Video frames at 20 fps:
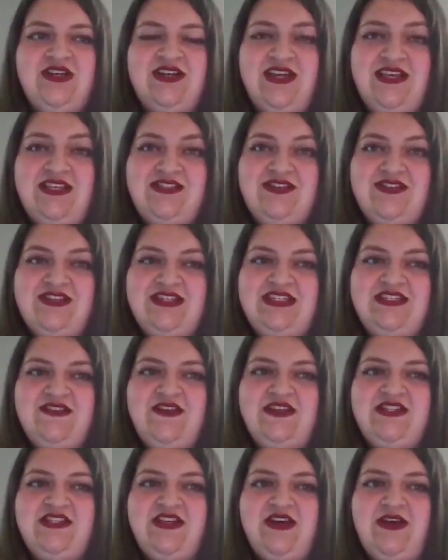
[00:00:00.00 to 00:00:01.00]
our guest on this
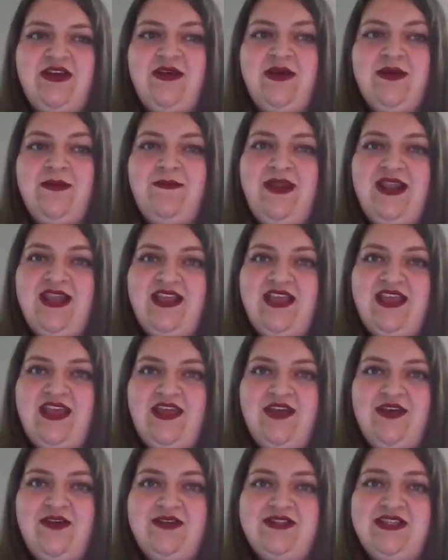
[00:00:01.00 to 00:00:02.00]
video,
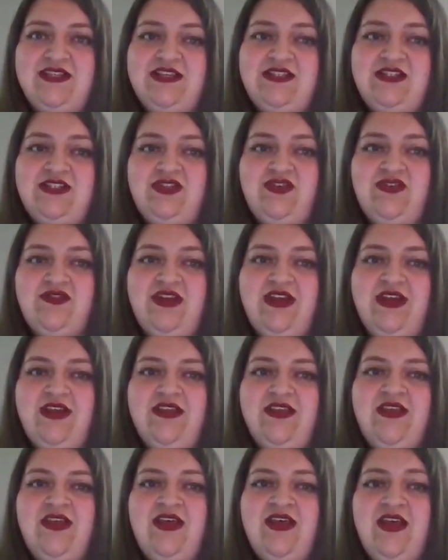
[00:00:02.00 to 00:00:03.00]
Pliny, who is a
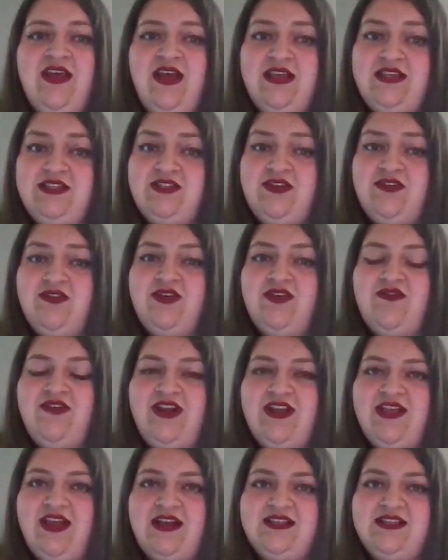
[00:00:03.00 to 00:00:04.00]
historian, historical
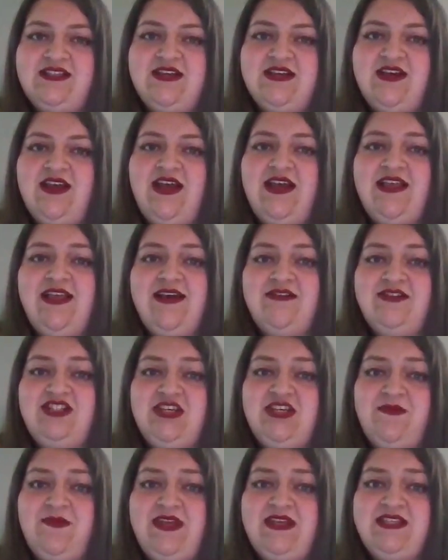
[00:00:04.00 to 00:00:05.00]
reenactor, and
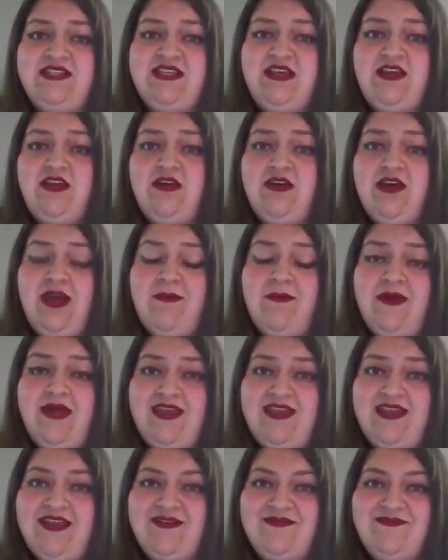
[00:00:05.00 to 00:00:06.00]
LGBTQ
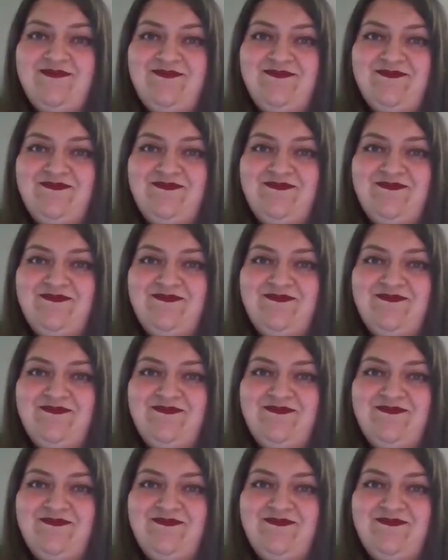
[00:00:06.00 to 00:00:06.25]
campaigner.